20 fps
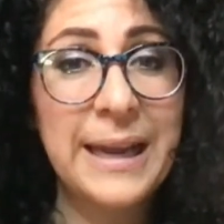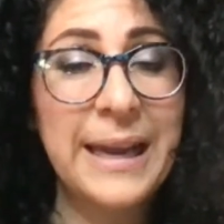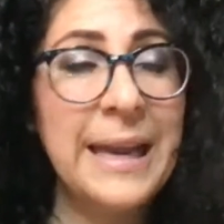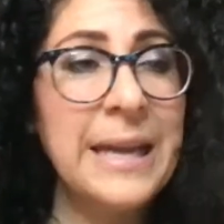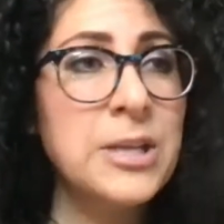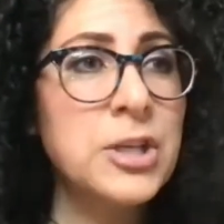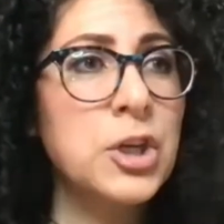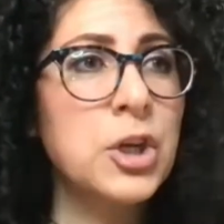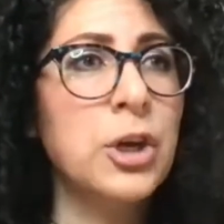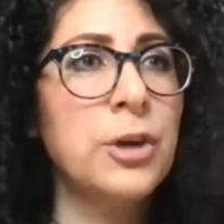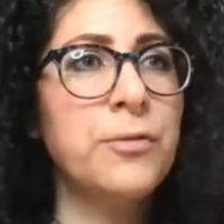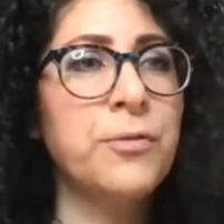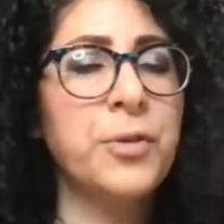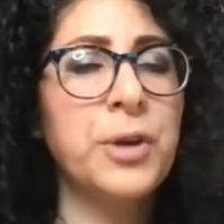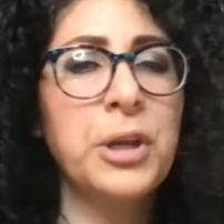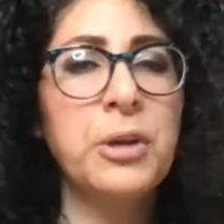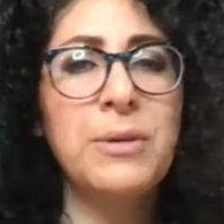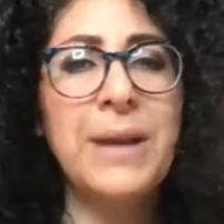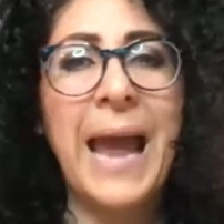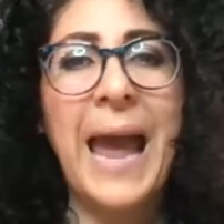It's good for
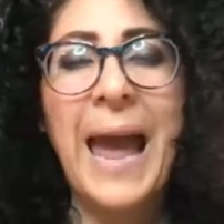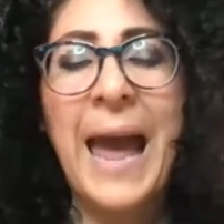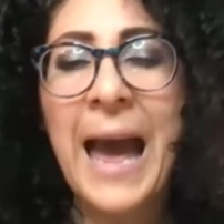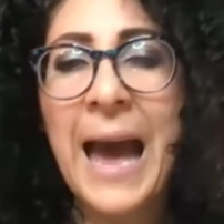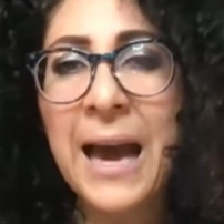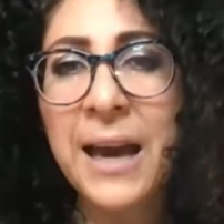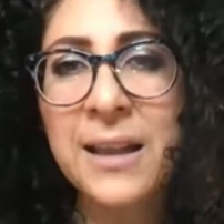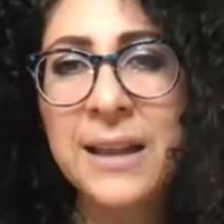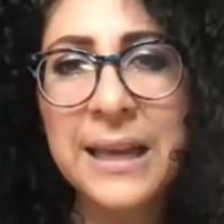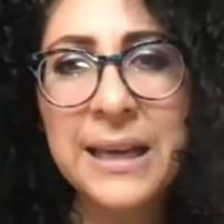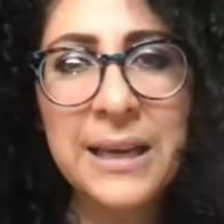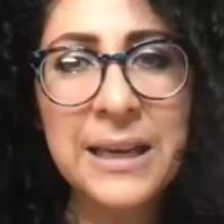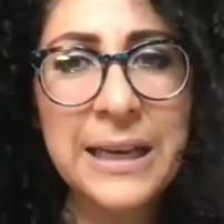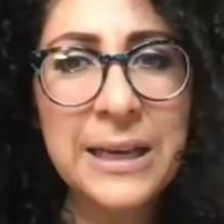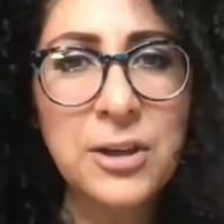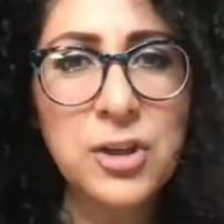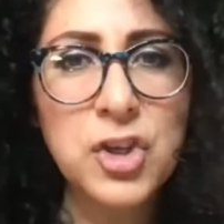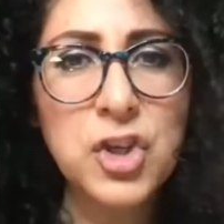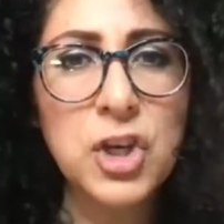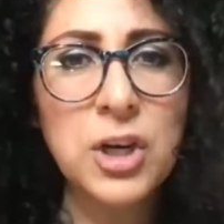you to act like
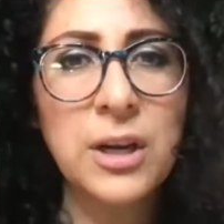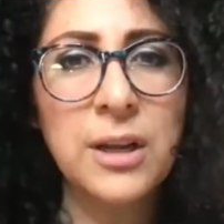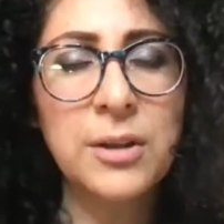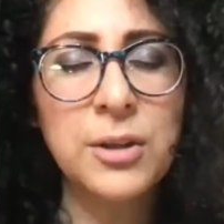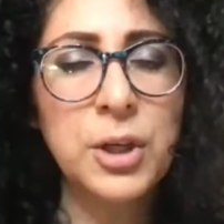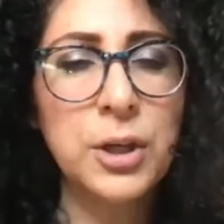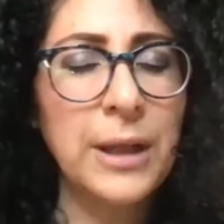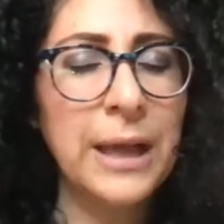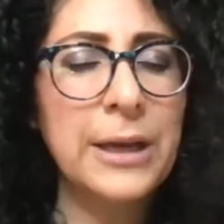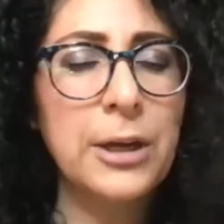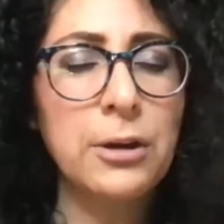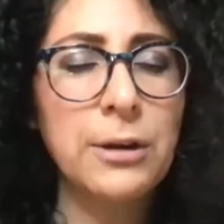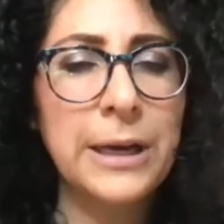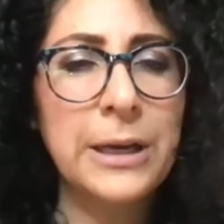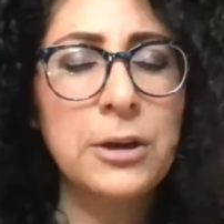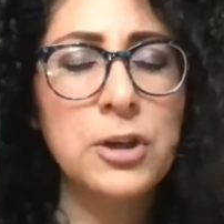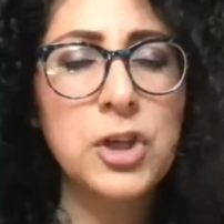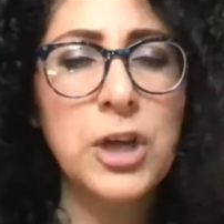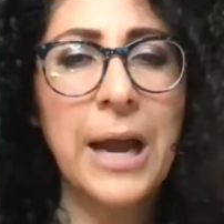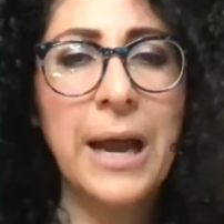your
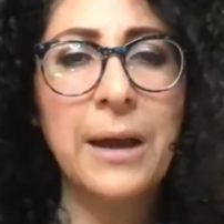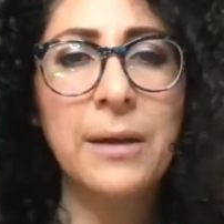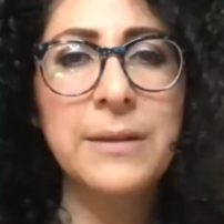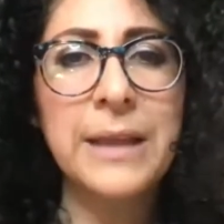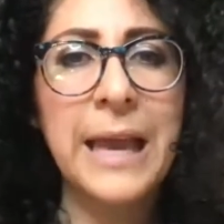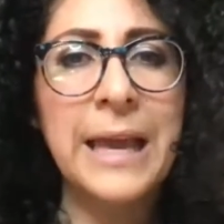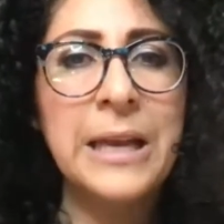inner child,